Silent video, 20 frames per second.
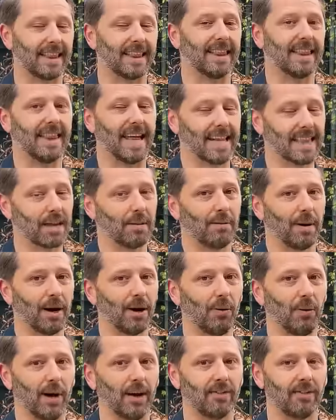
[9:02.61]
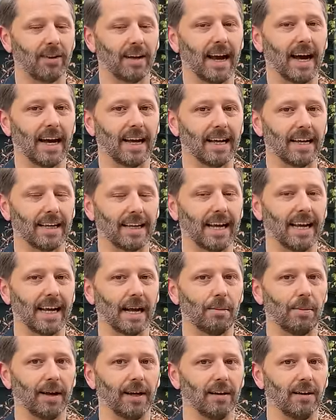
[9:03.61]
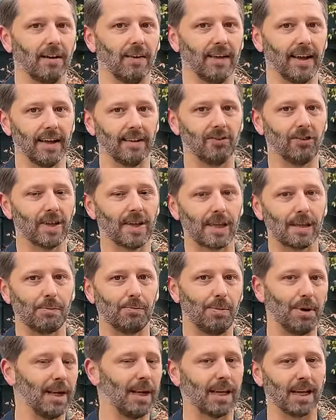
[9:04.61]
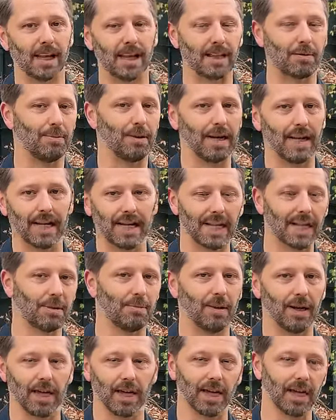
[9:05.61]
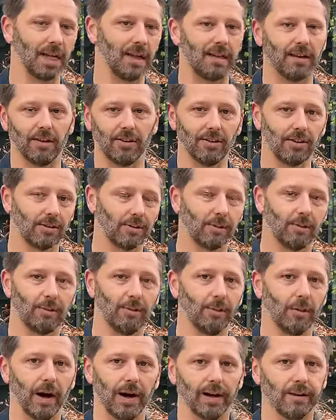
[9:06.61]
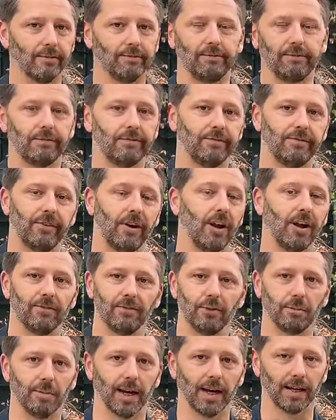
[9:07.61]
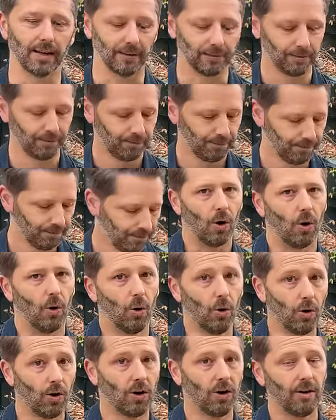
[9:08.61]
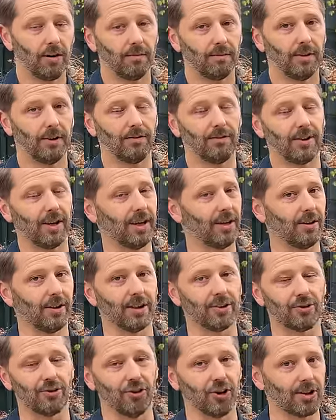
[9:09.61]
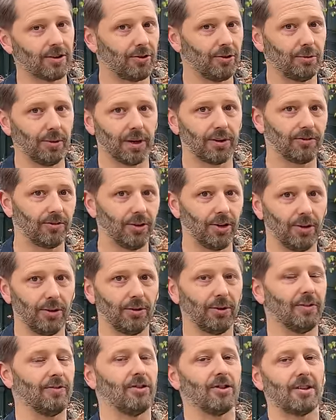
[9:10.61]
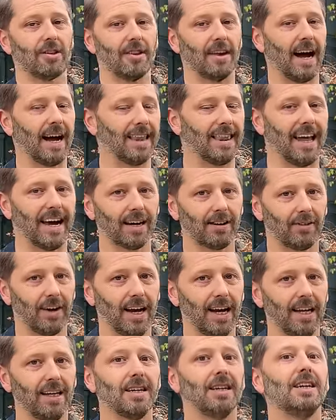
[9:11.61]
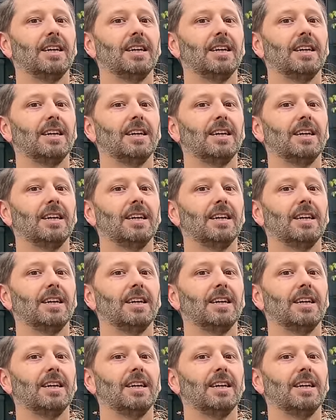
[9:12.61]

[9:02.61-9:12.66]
That's a better way of getting up a hill than just spinning and spinning and spinning until you want to fall off your bike. Or if the hill is just too big for you, it's just not that great,